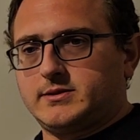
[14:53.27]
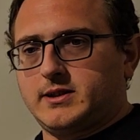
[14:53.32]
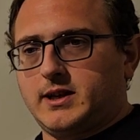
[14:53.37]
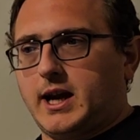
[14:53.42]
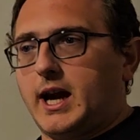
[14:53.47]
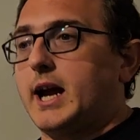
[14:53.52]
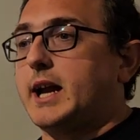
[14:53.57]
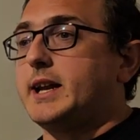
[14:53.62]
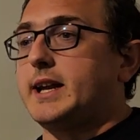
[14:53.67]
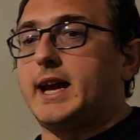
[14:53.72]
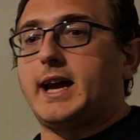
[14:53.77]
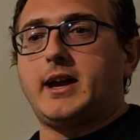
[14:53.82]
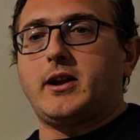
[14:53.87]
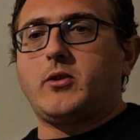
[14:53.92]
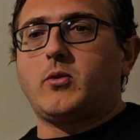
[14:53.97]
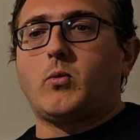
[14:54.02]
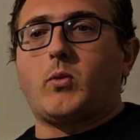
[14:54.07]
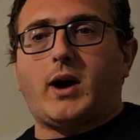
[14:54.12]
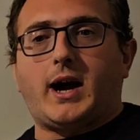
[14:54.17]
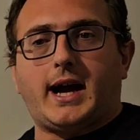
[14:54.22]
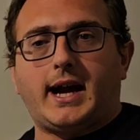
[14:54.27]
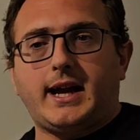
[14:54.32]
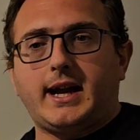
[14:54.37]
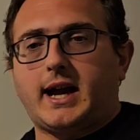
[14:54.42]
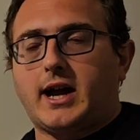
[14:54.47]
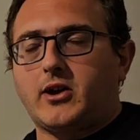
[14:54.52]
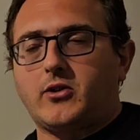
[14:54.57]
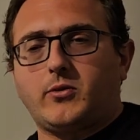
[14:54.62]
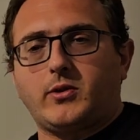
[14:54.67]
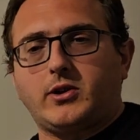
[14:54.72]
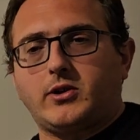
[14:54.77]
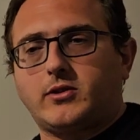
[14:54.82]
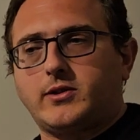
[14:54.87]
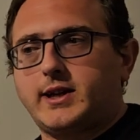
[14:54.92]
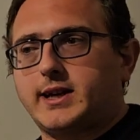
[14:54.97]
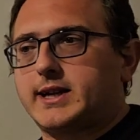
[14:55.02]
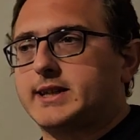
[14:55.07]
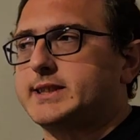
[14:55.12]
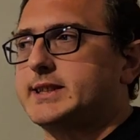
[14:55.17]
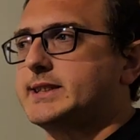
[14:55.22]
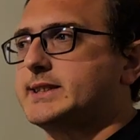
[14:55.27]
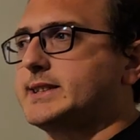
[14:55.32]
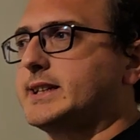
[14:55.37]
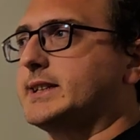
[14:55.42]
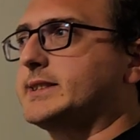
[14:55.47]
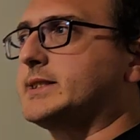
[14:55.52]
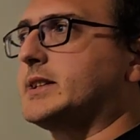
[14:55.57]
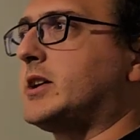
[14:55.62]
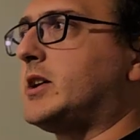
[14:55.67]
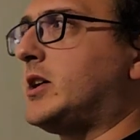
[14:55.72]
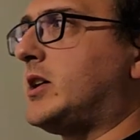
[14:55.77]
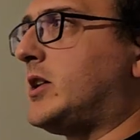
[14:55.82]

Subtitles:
And then why? How do we know that? Because he says,